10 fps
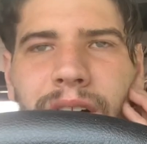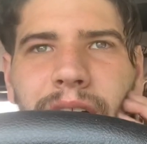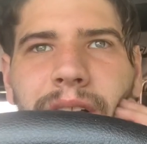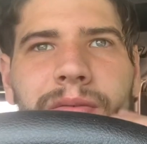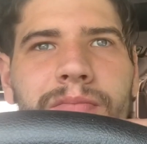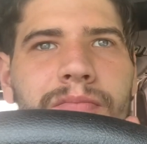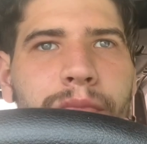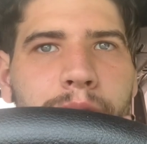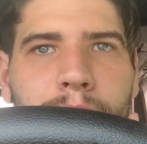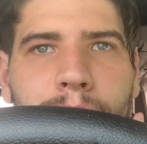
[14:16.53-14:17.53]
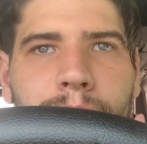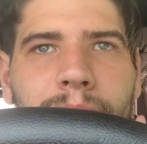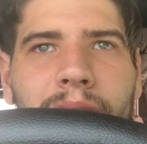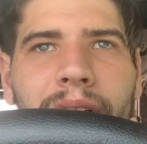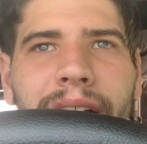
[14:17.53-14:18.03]
right, well,
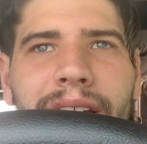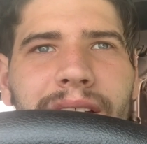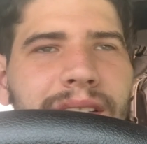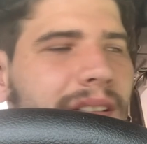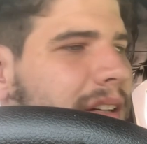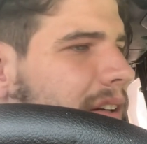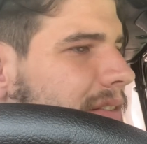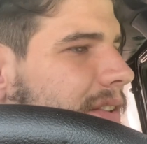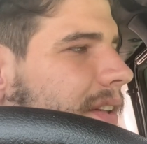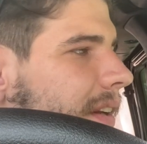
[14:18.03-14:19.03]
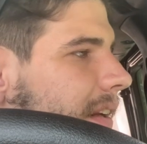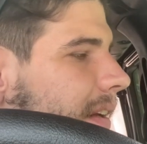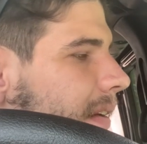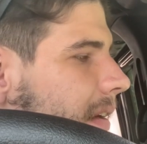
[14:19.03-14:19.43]
I didn't get skunked today.